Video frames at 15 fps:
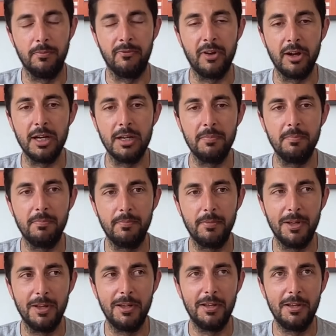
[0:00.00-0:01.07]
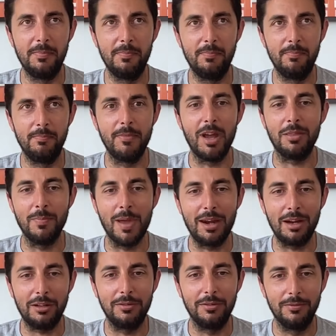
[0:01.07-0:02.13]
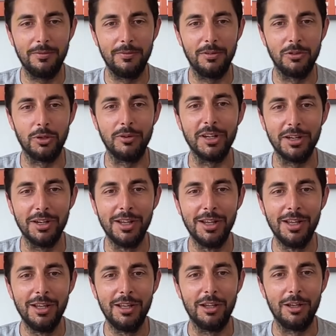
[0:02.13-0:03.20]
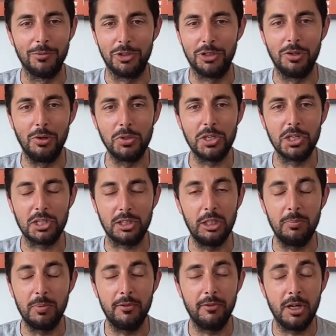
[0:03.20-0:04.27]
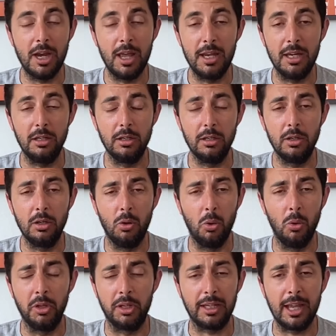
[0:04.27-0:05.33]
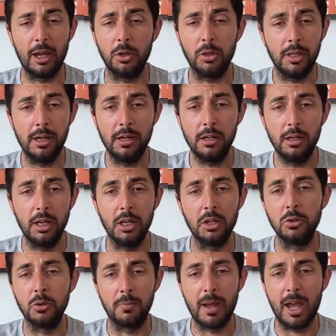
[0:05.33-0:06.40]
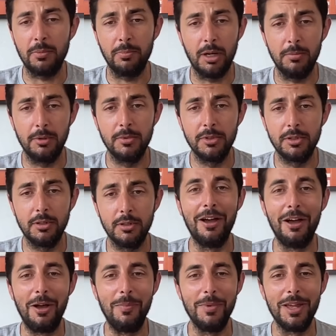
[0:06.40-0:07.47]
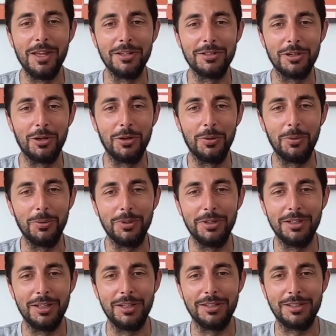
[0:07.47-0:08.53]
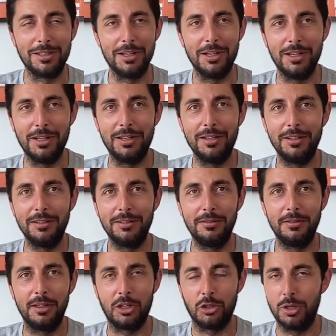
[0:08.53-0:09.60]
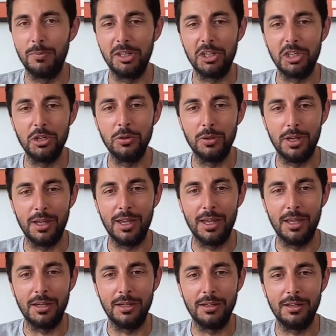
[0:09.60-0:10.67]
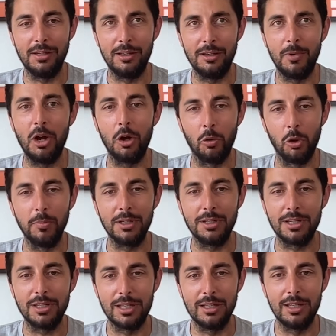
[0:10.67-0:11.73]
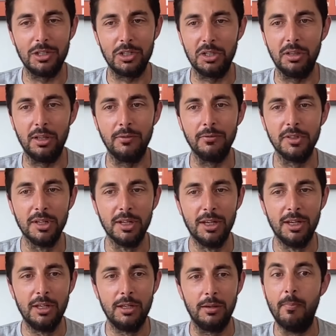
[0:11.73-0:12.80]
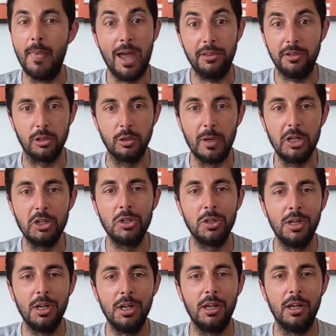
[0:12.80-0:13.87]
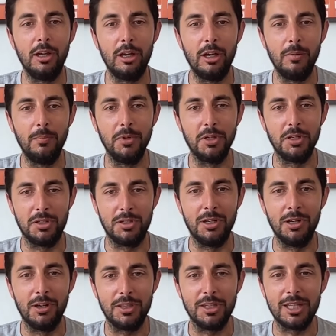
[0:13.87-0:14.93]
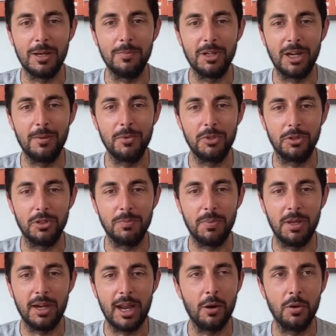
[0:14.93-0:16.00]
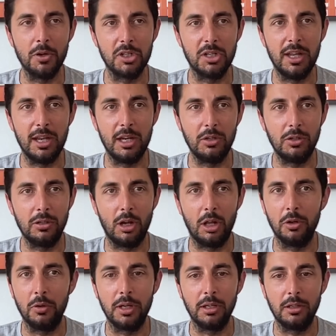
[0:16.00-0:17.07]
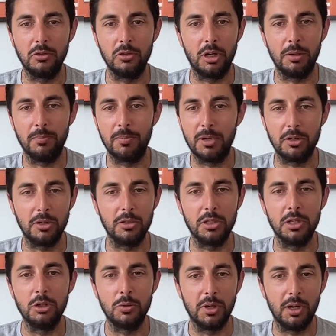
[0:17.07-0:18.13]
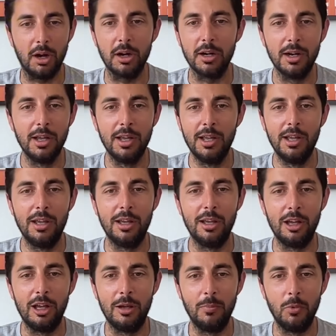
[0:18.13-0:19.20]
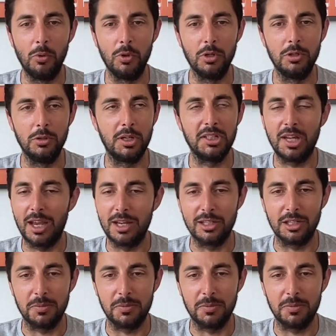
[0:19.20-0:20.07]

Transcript: very um, mathematic driven. Um, she goes to sleep every night holding a calculator and doing math problems, um, and so it's uh, extremely cute and um, heartwarming to see that she loves math so much. Uh, but you know, at the same time, she'll spend hours a day coloring and drawing pictures and doing art um, or doing science